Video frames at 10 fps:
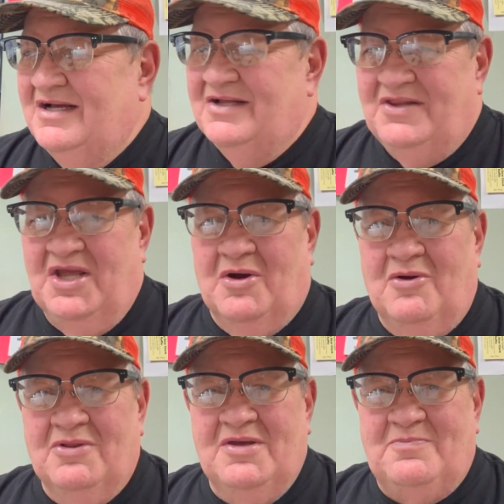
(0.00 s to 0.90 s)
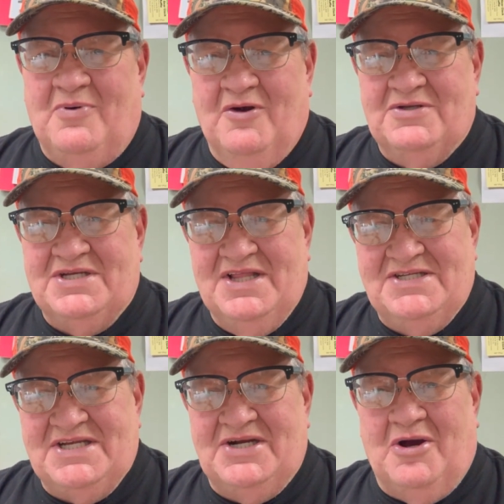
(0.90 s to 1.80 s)
the only person
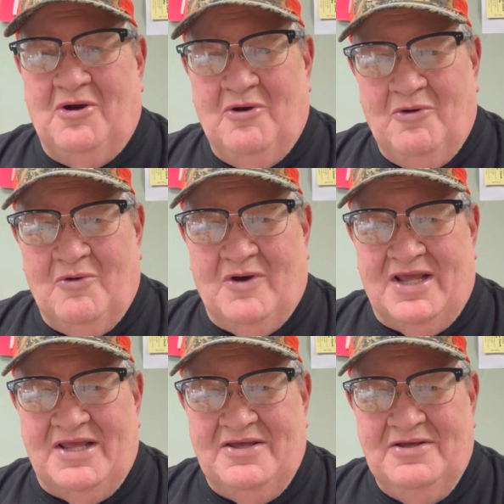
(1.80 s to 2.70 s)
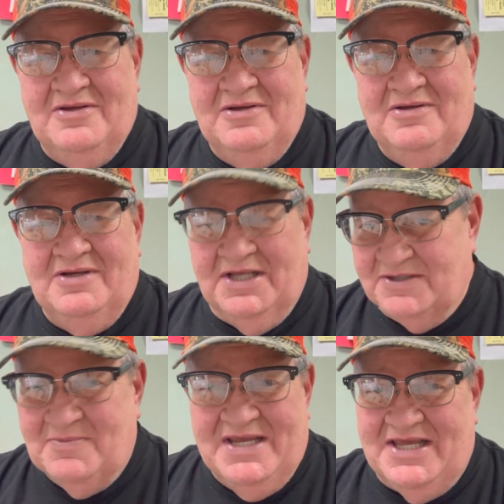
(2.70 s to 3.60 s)
that's in a hurry is
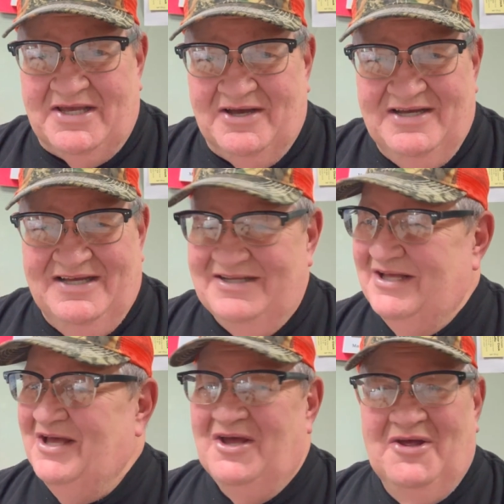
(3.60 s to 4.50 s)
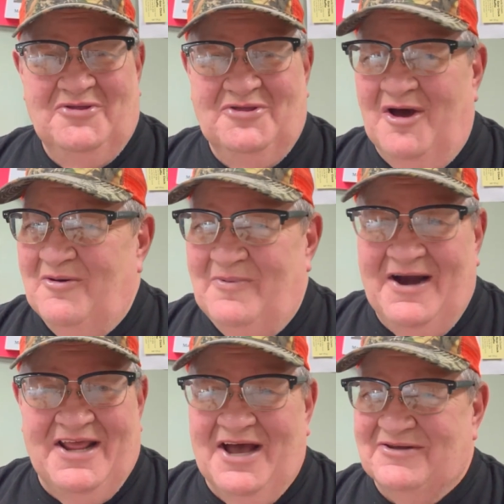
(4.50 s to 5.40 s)
me.
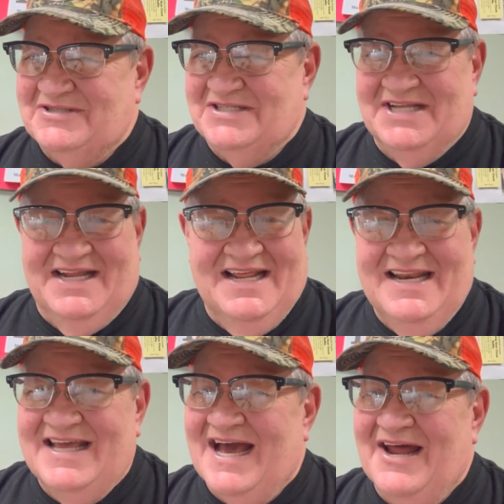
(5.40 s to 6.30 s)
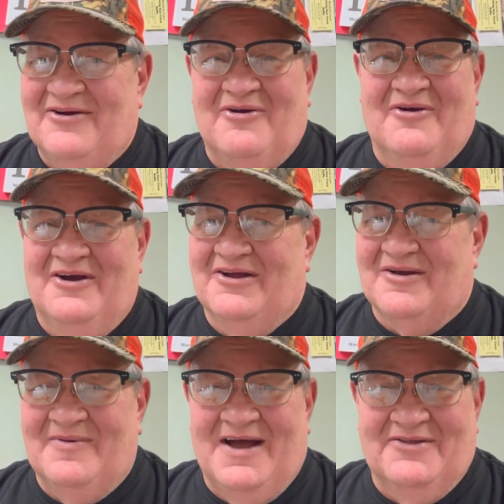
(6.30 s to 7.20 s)
Nobody else is in any kind of hurry to
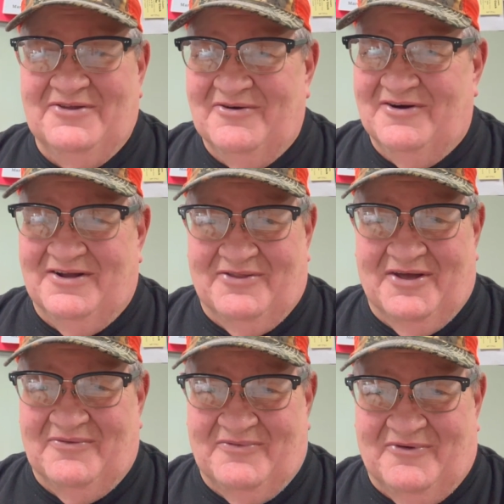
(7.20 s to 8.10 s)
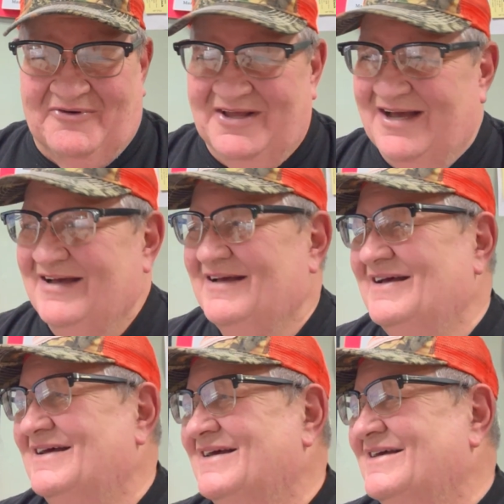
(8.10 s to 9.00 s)
come out and do anything for you.
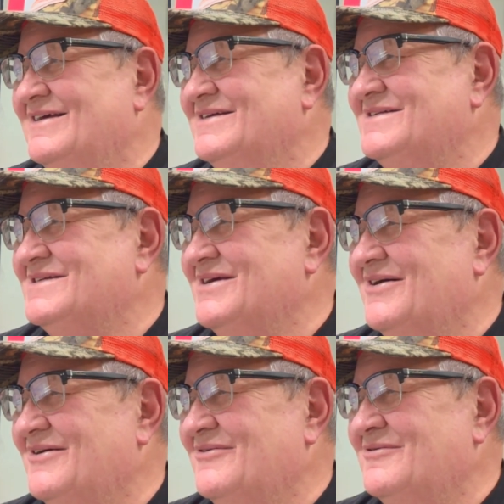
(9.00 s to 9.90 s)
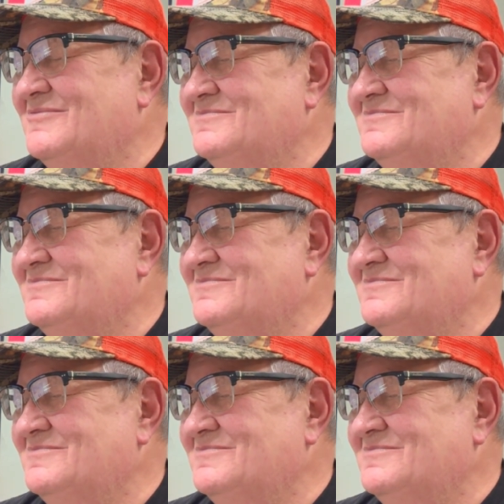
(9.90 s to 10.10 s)
So,